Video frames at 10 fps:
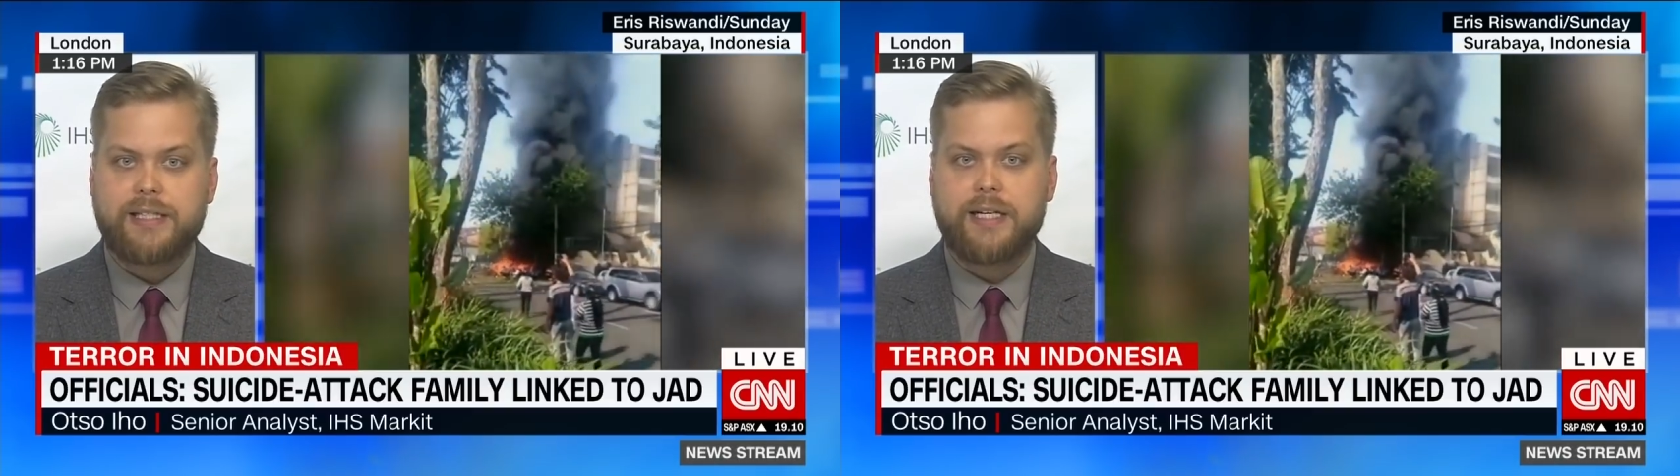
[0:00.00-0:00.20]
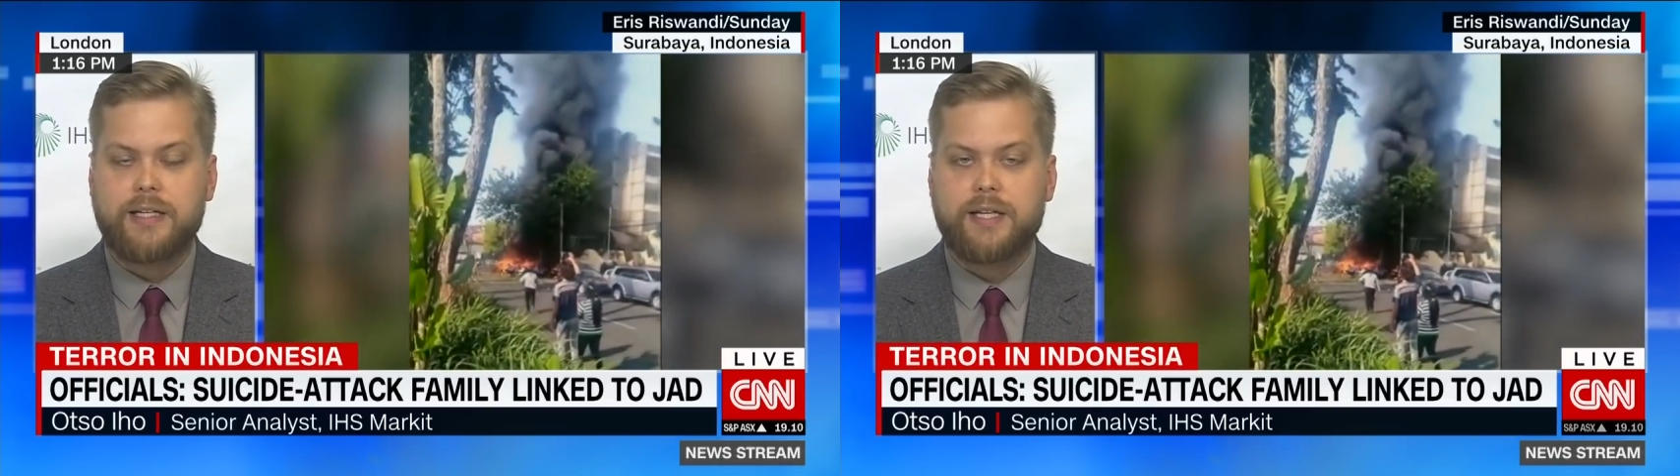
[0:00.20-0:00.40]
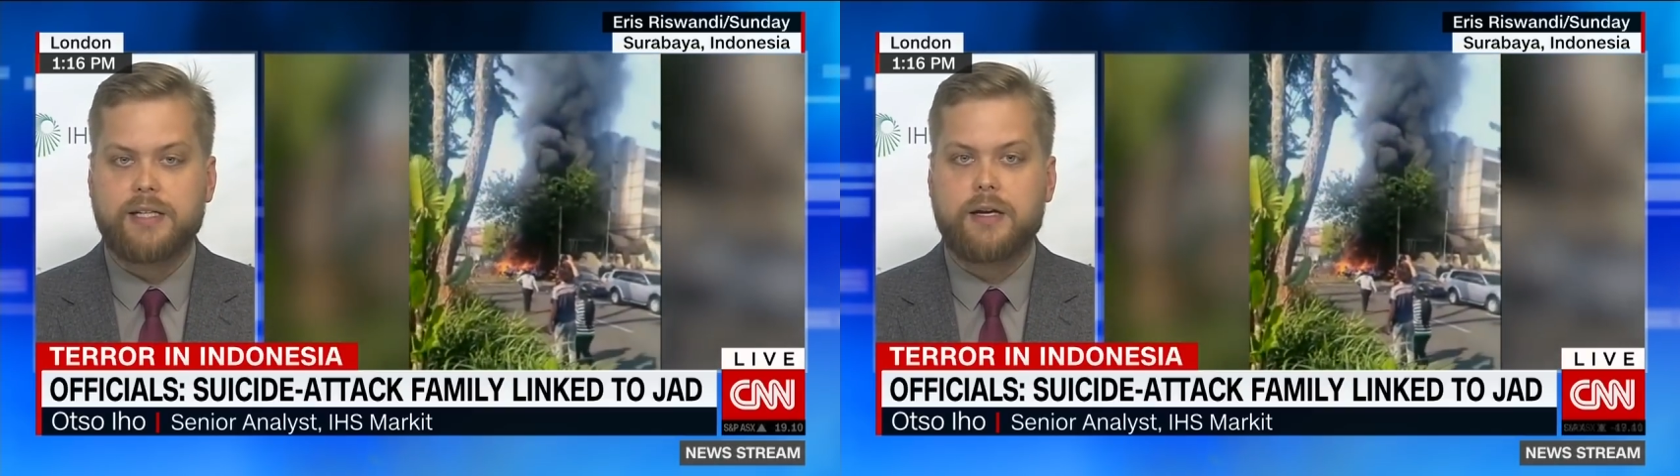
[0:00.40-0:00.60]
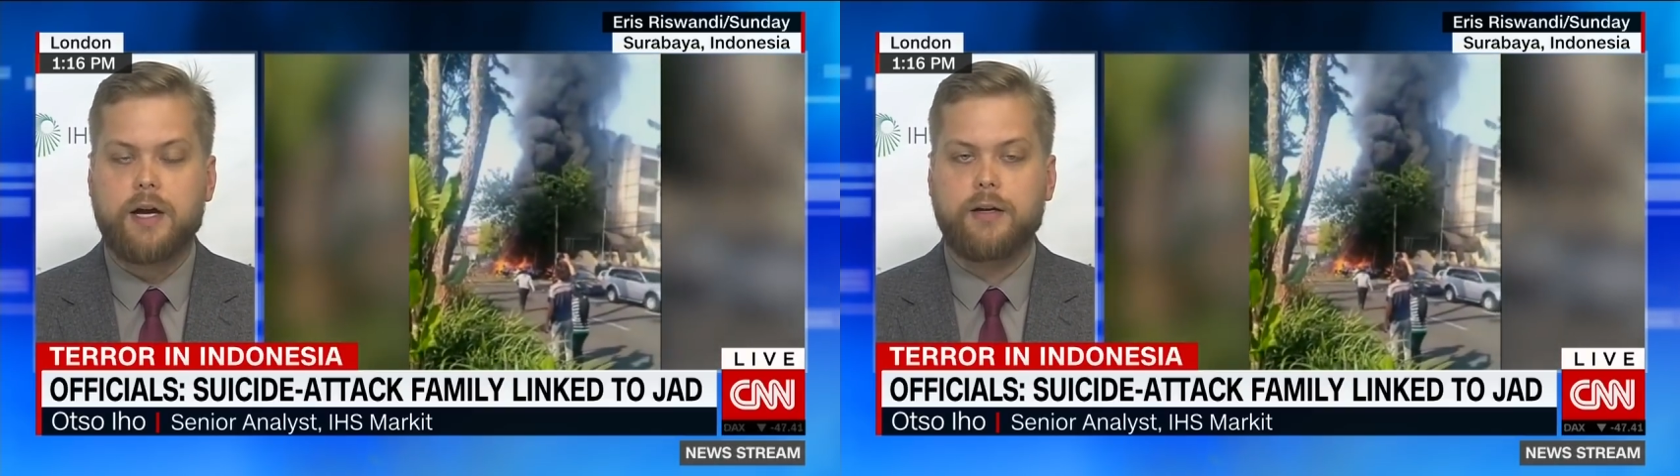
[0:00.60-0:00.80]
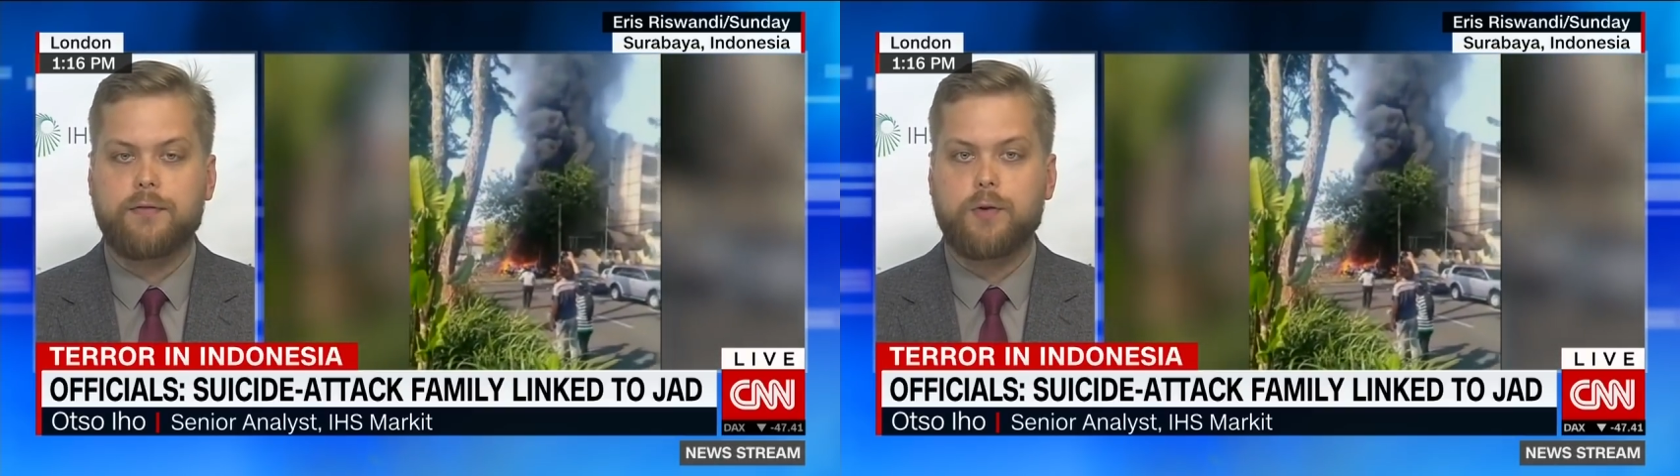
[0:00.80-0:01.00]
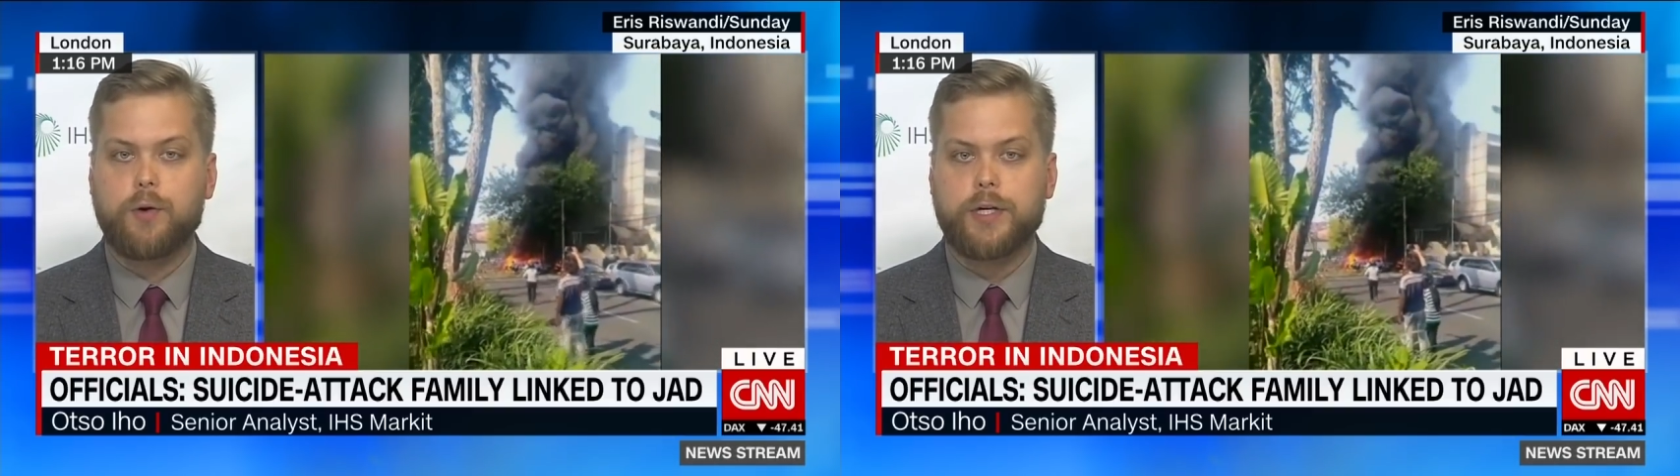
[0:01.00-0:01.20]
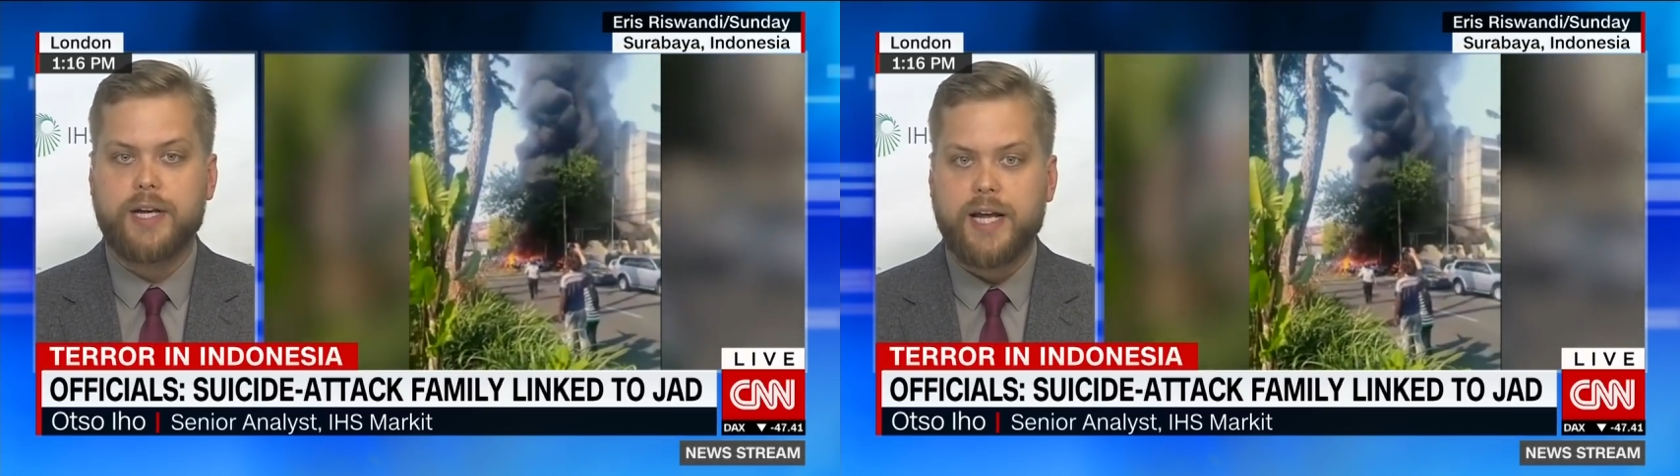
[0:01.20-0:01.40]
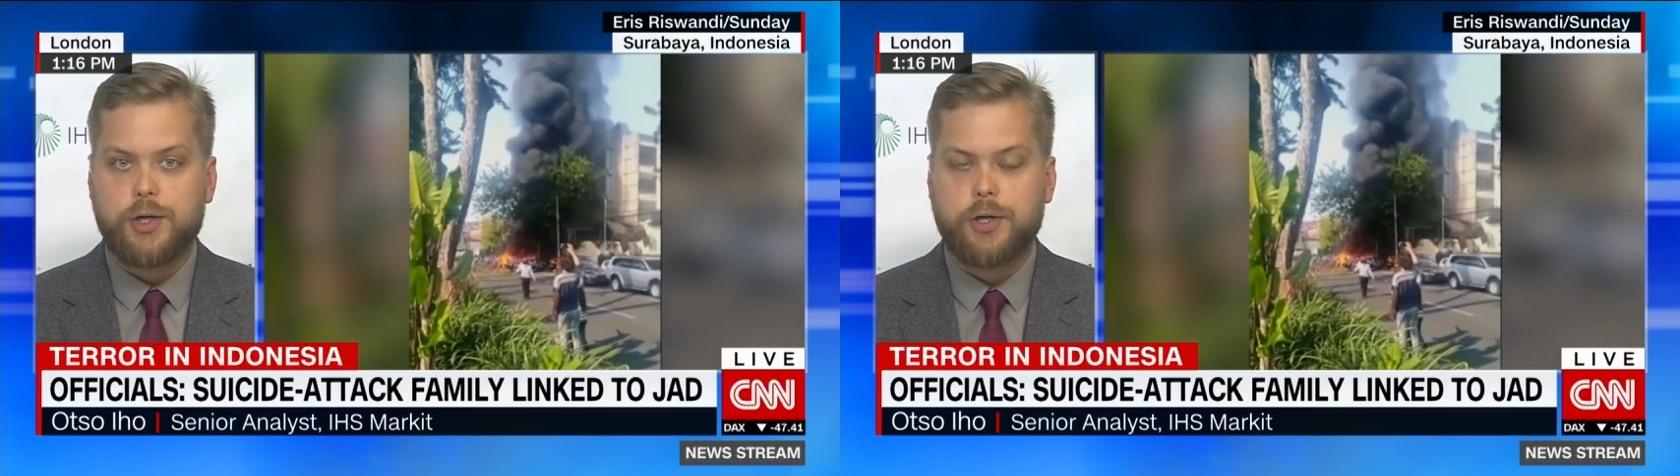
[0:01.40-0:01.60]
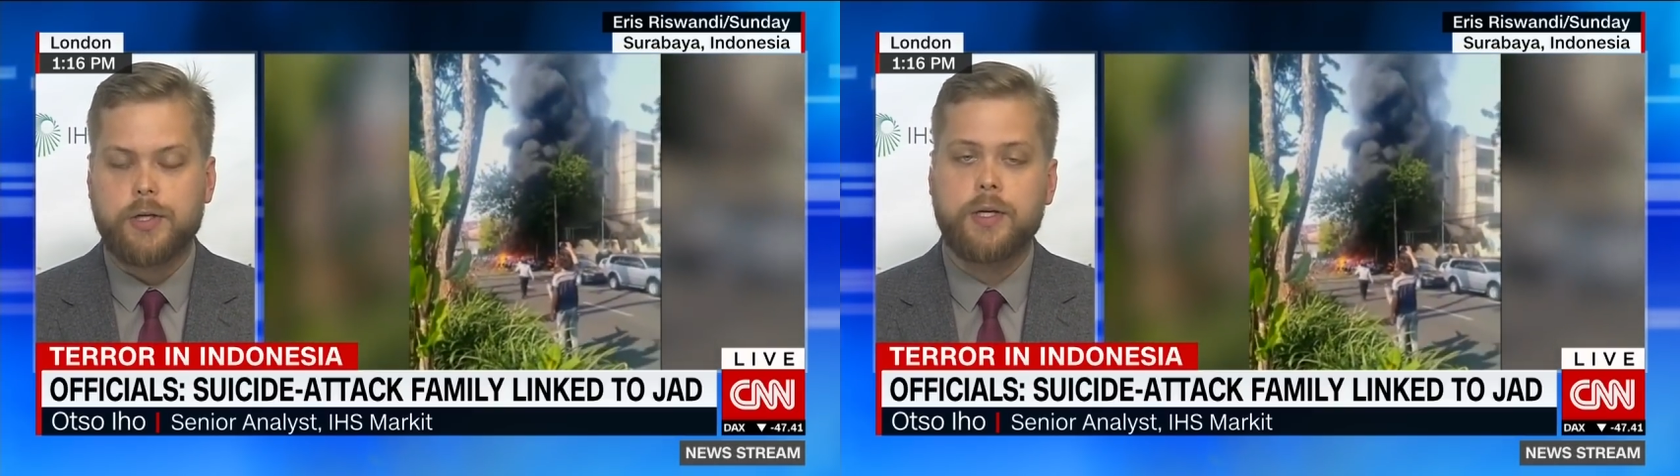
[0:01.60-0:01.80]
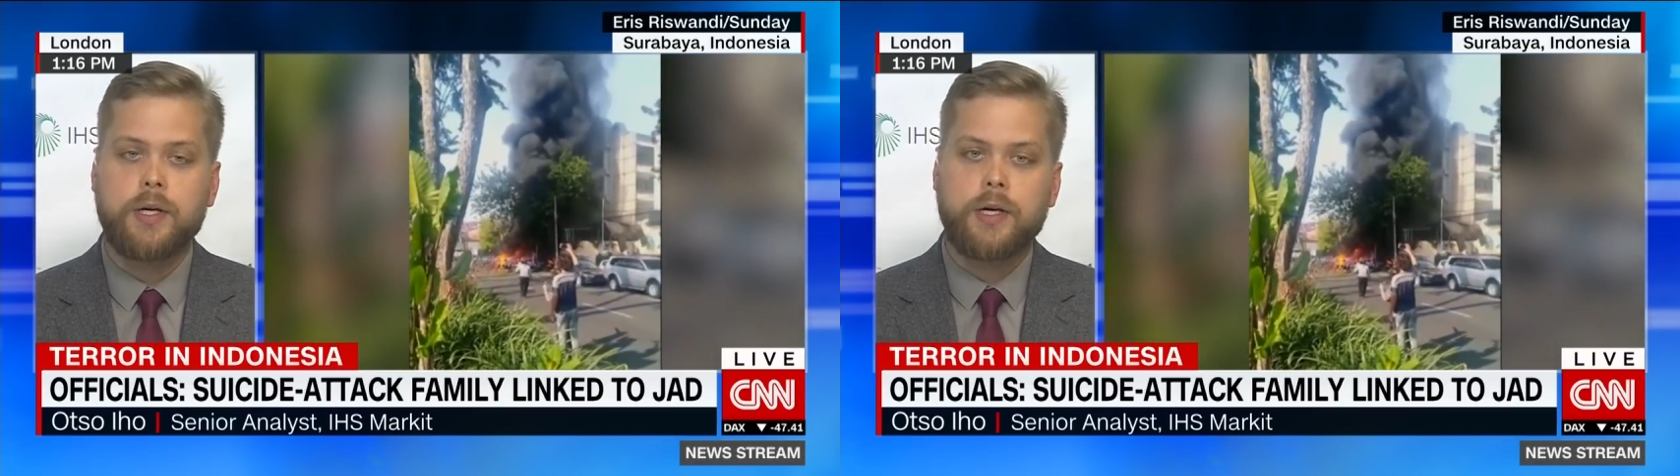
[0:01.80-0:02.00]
seen this kind of coordination